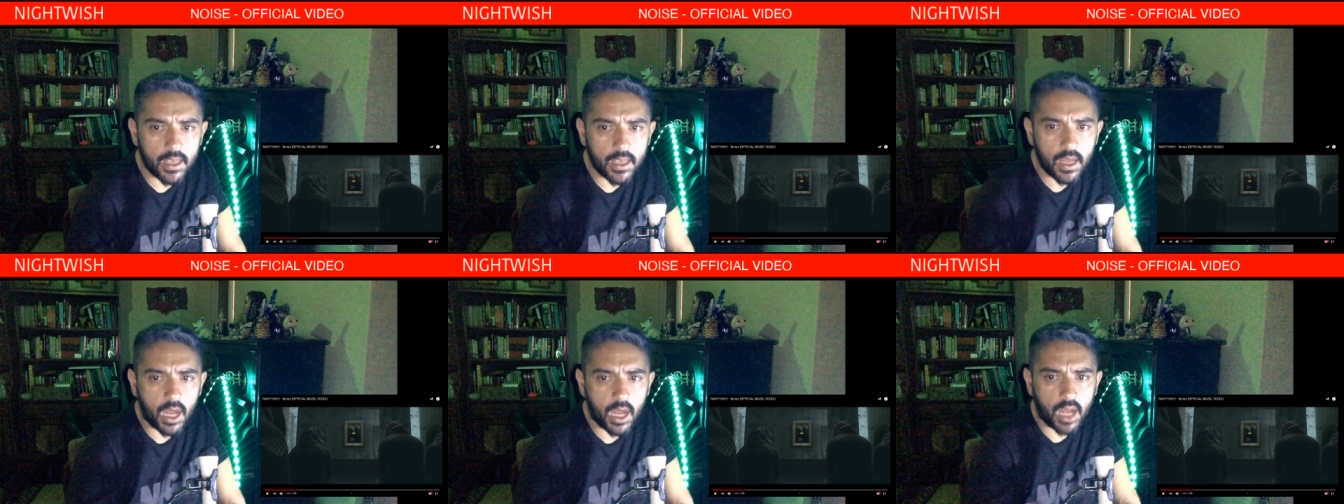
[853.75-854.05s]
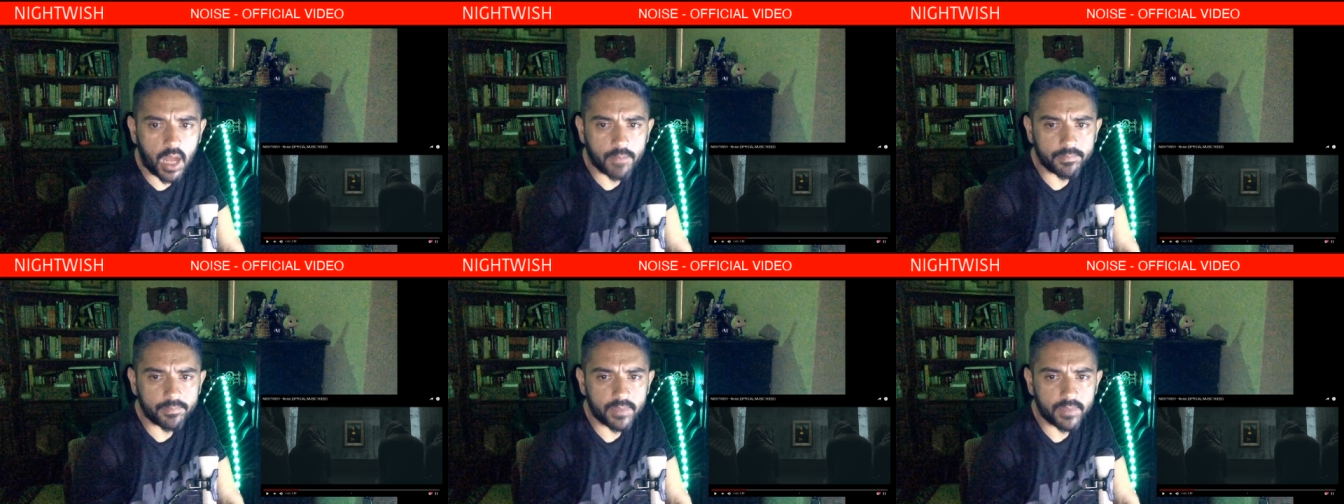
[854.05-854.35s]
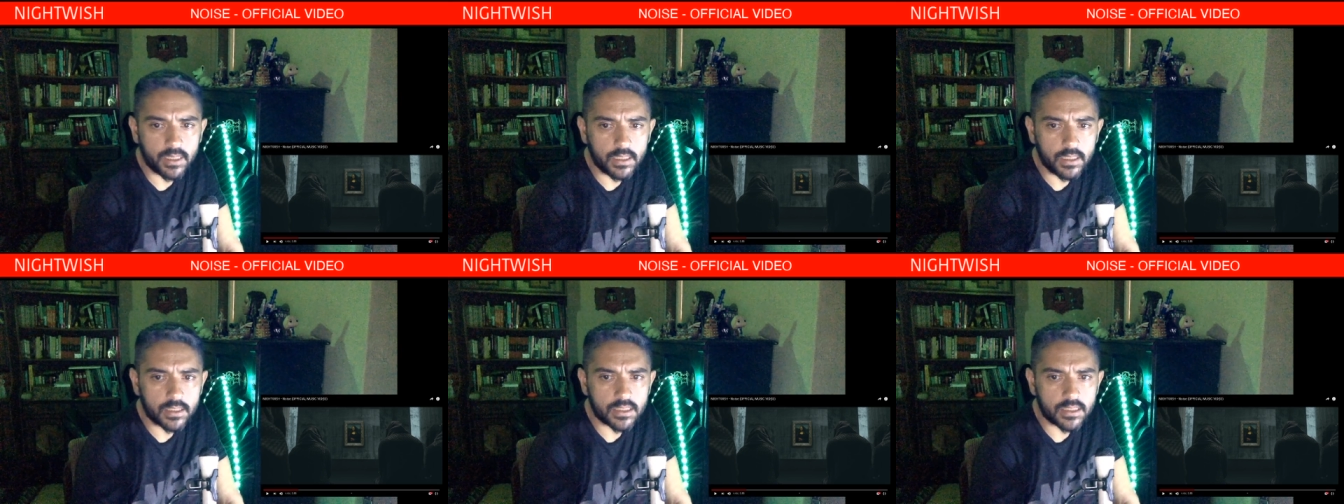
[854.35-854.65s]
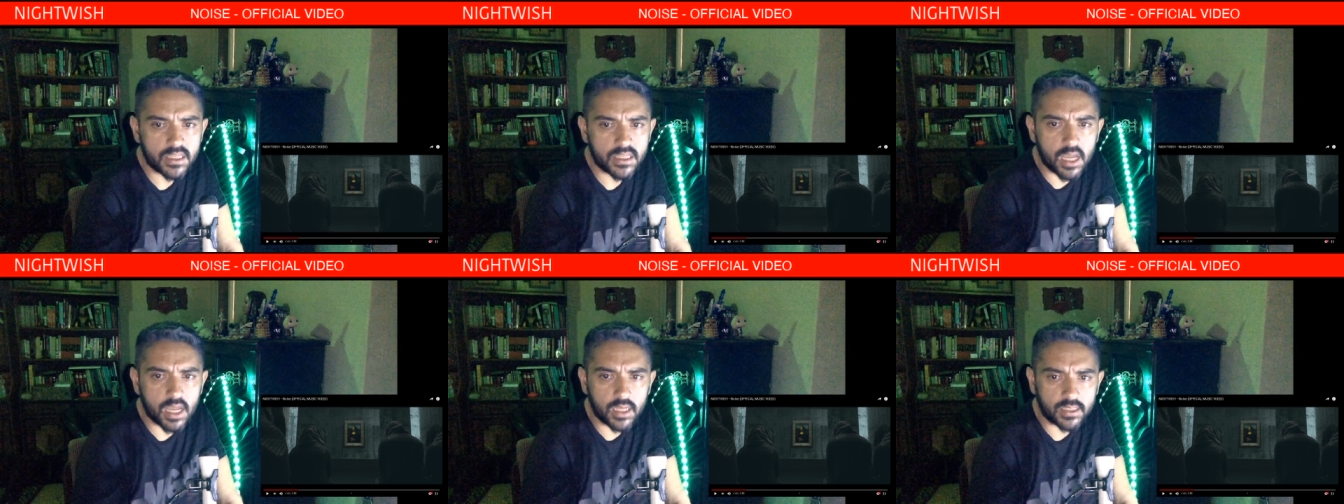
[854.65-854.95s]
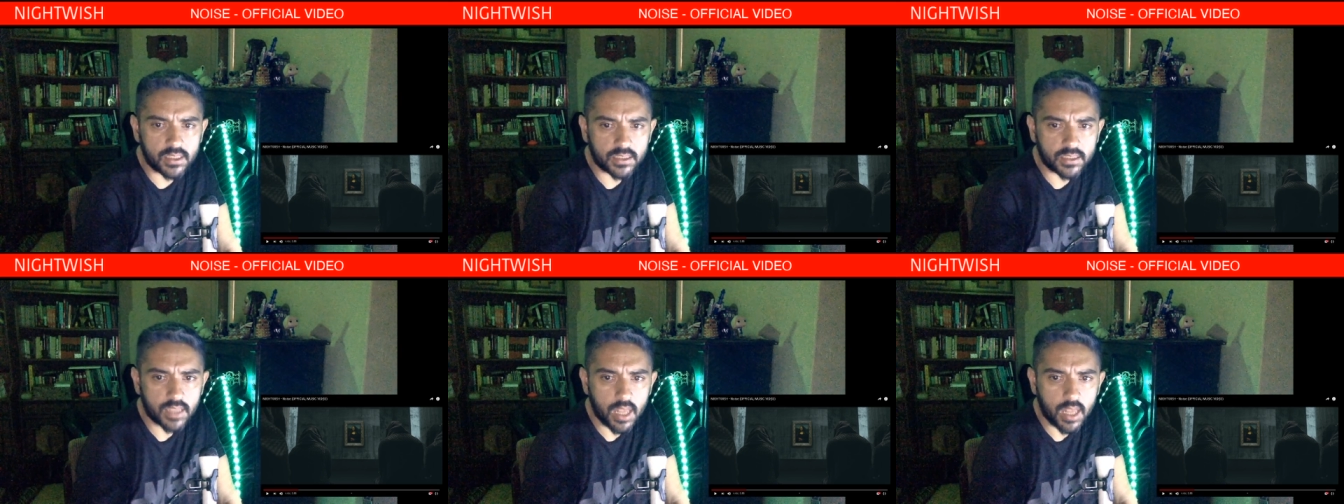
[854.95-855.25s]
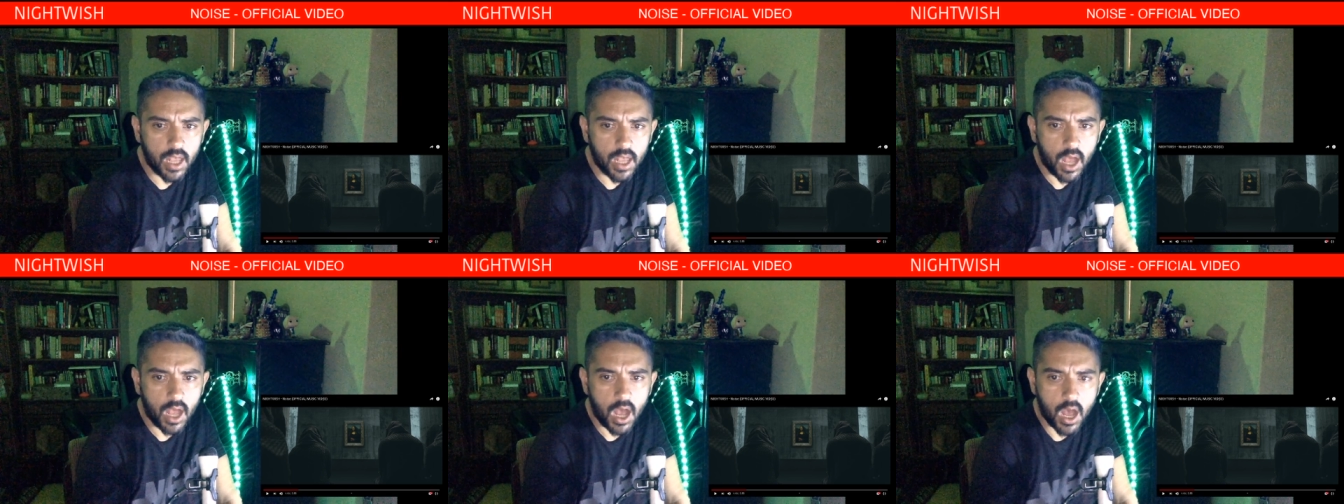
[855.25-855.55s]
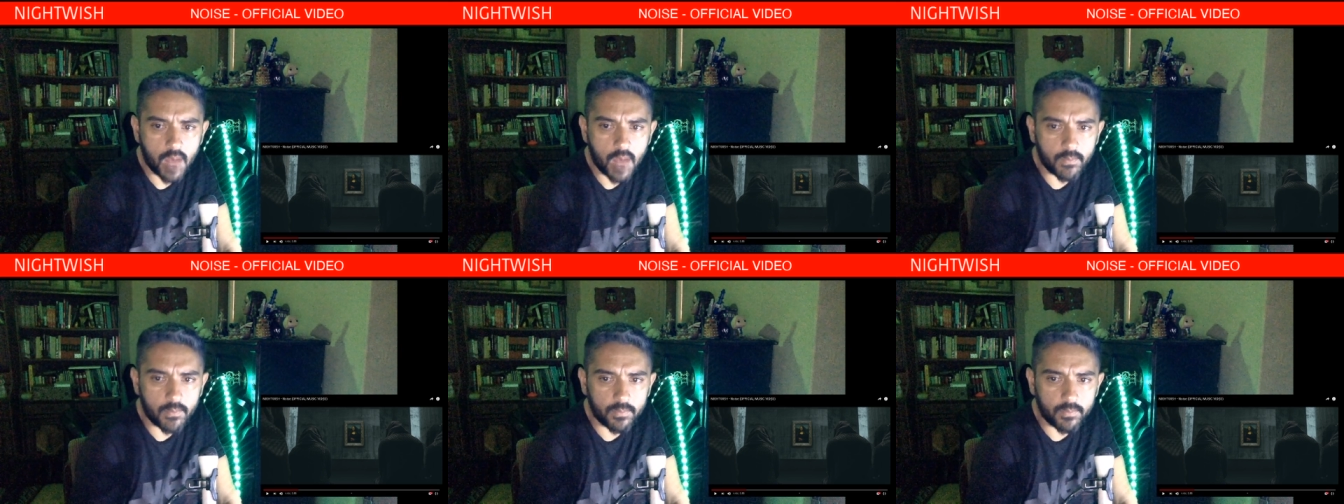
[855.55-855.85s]
Hum, nice,
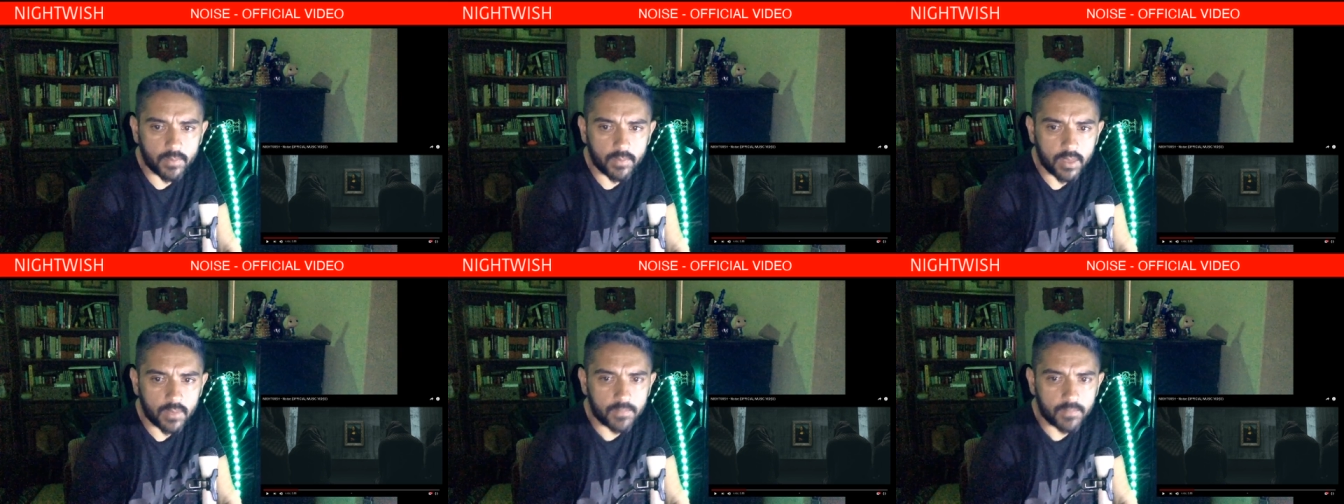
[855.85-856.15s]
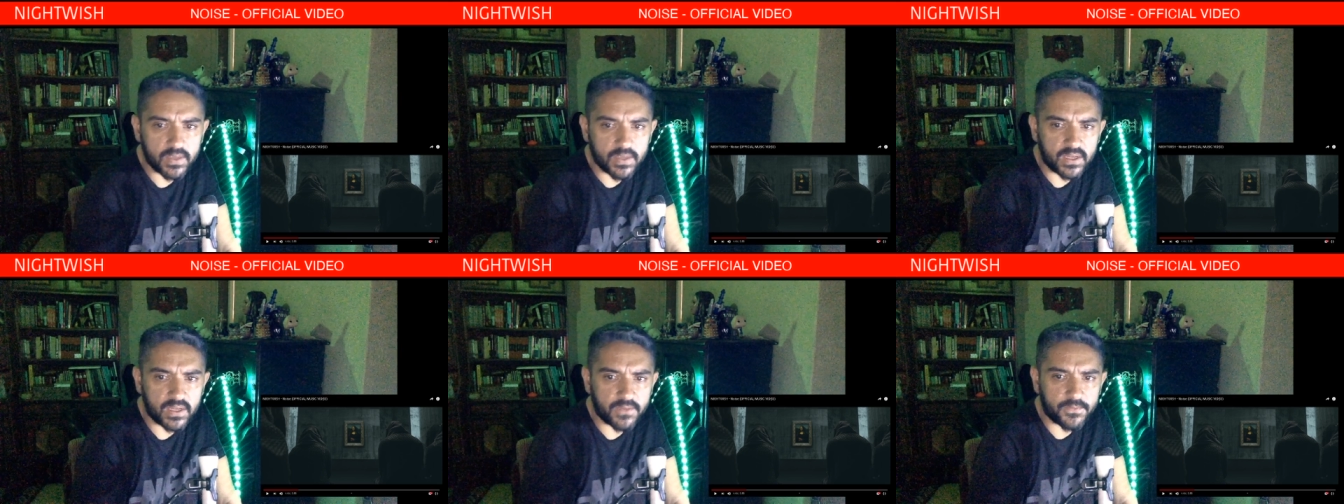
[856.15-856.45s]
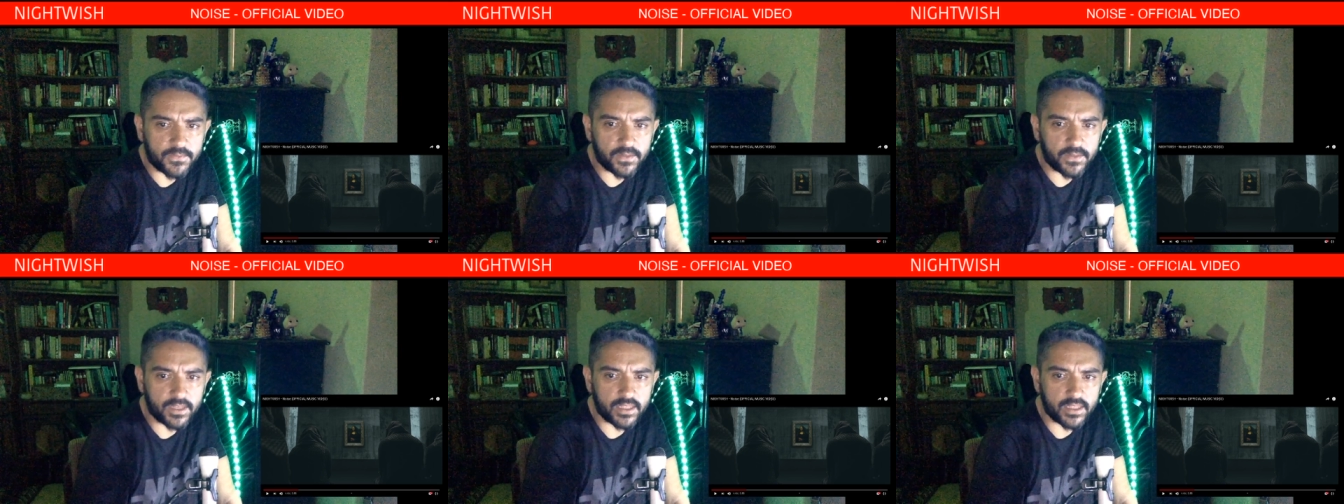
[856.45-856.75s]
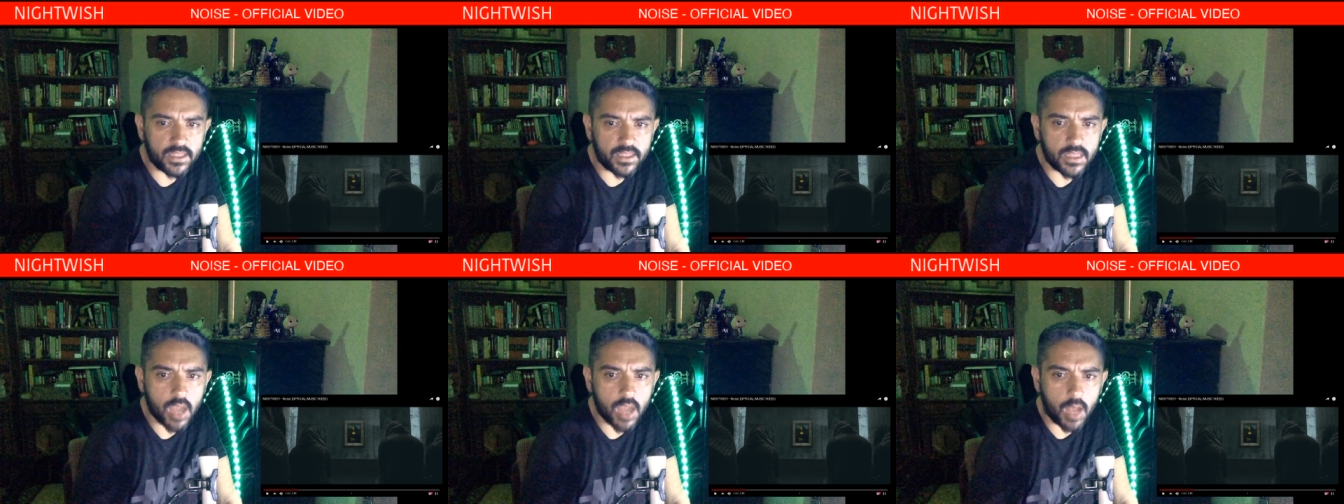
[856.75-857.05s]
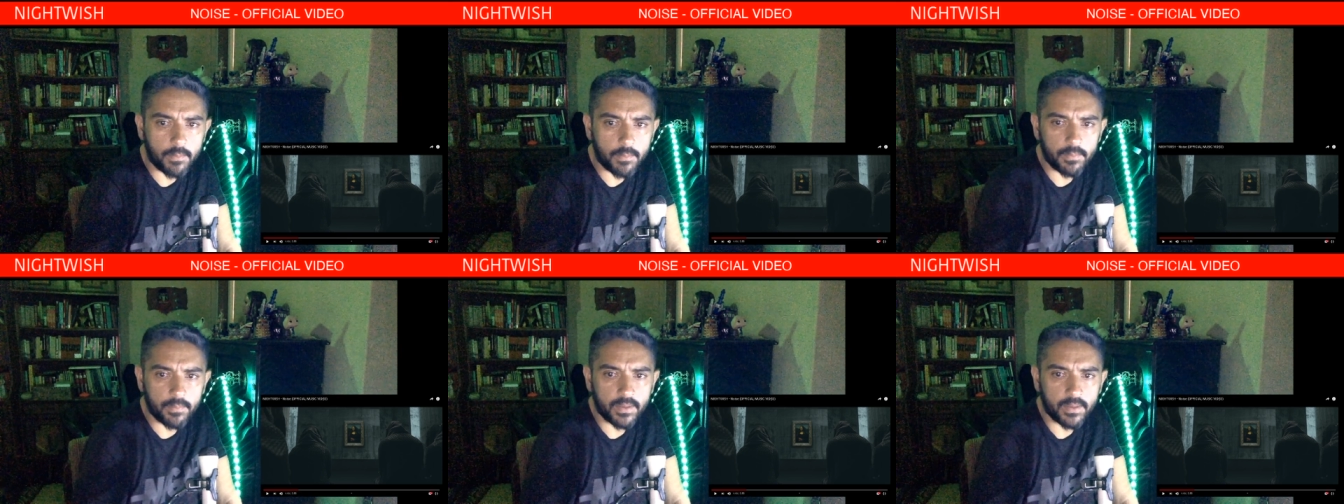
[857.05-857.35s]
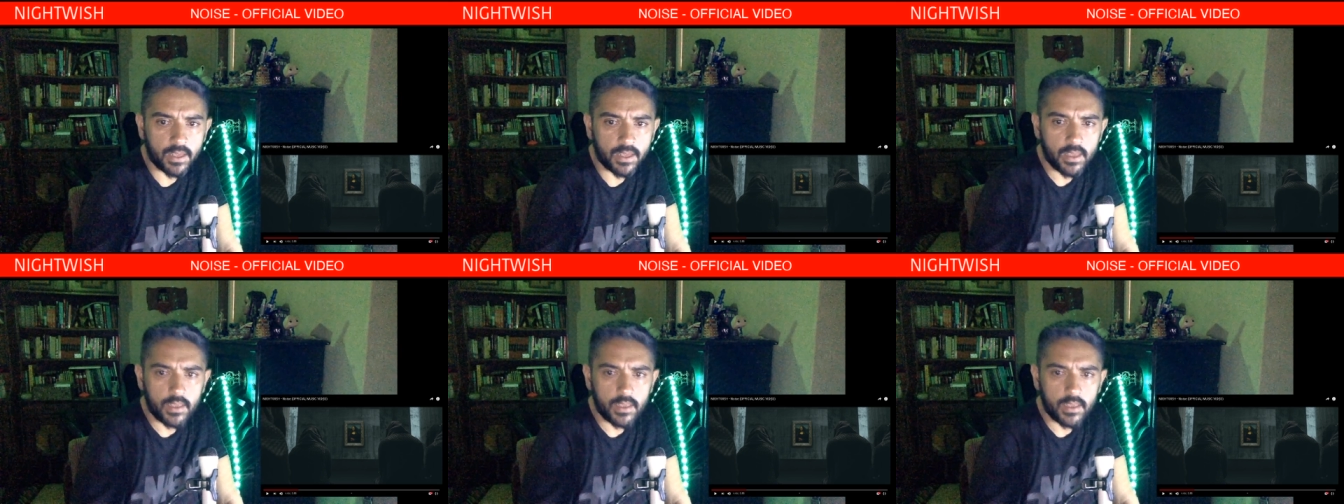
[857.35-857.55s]
hum beautifully numb,